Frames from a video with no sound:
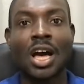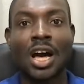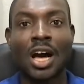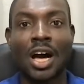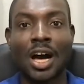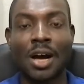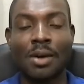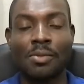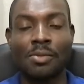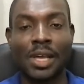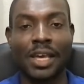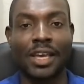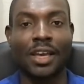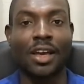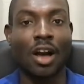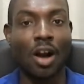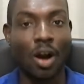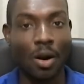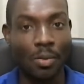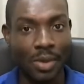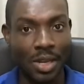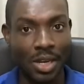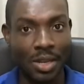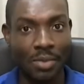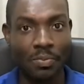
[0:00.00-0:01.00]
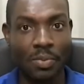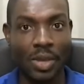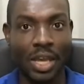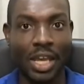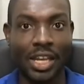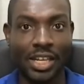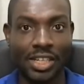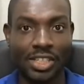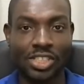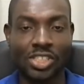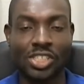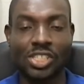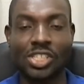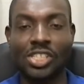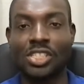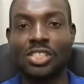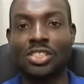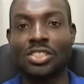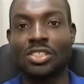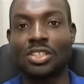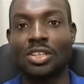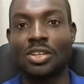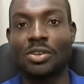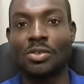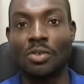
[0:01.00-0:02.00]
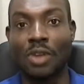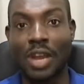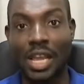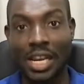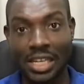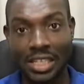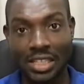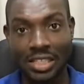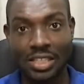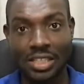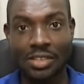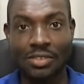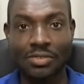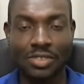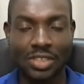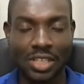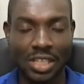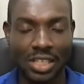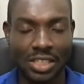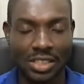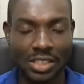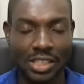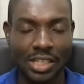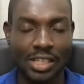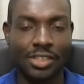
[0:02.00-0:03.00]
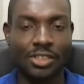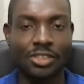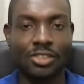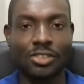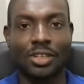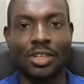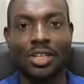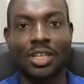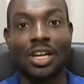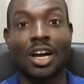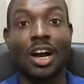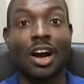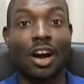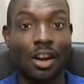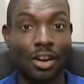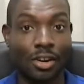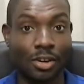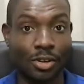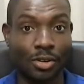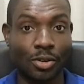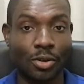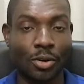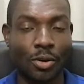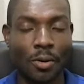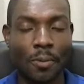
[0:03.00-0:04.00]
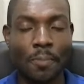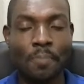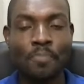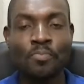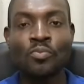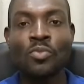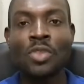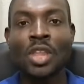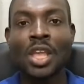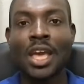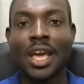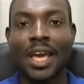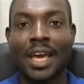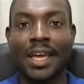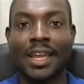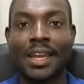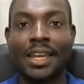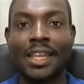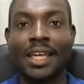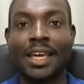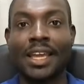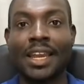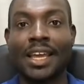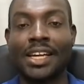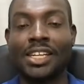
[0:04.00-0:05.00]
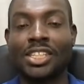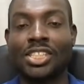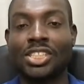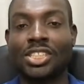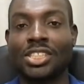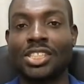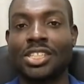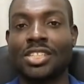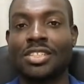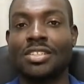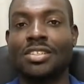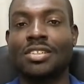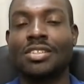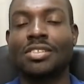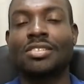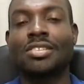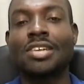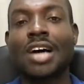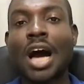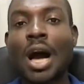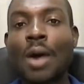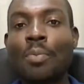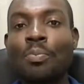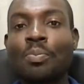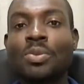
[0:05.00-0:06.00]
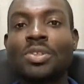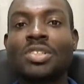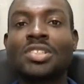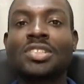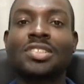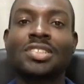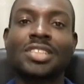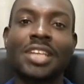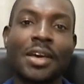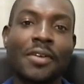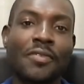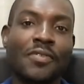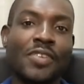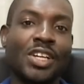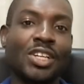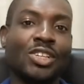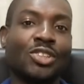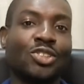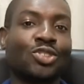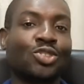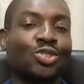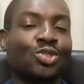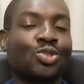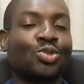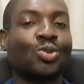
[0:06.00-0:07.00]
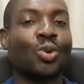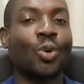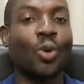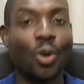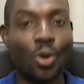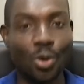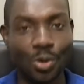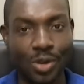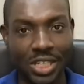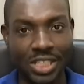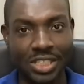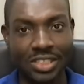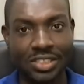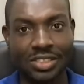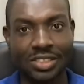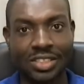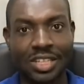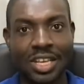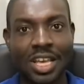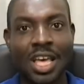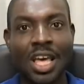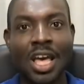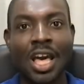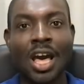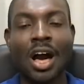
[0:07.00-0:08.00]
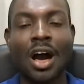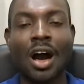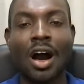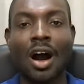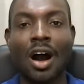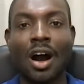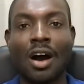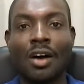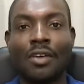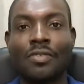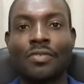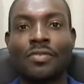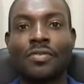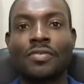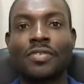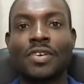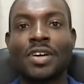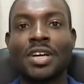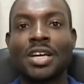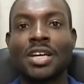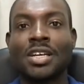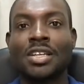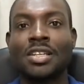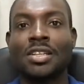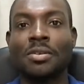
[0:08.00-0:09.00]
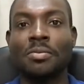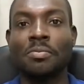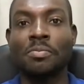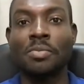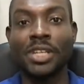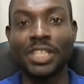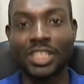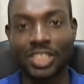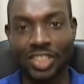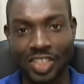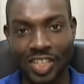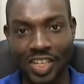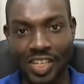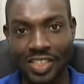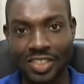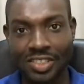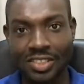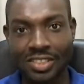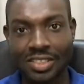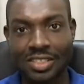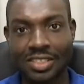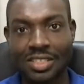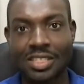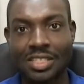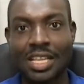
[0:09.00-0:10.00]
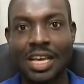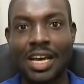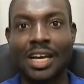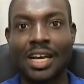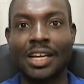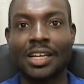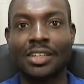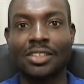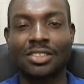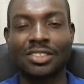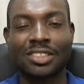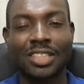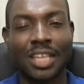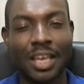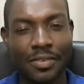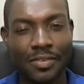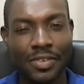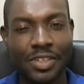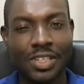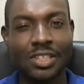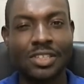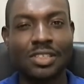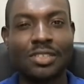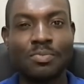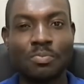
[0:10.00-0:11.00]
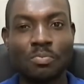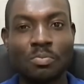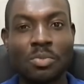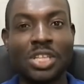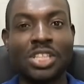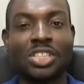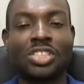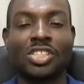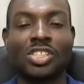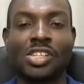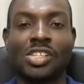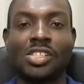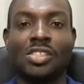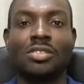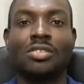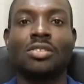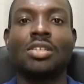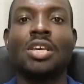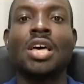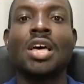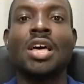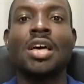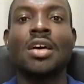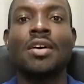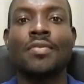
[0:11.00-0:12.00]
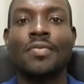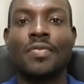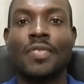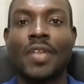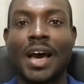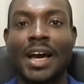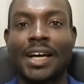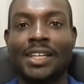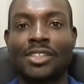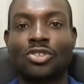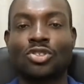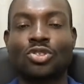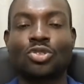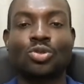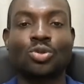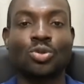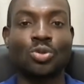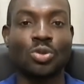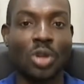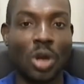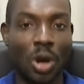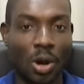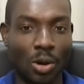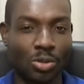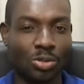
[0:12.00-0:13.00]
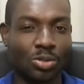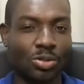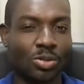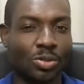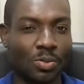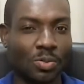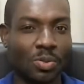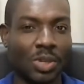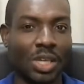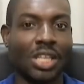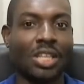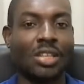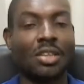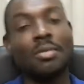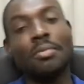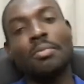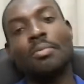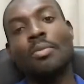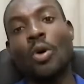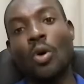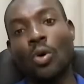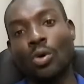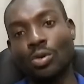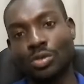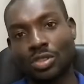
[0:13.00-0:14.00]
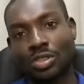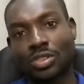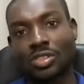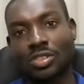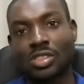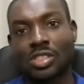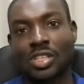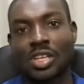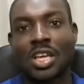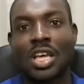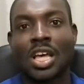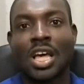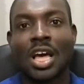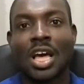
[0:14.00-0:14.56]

like how many patients and relatives, etc., cargo, and then I share the top 7 stories of the missions, the 7 missions that stood out to me the most.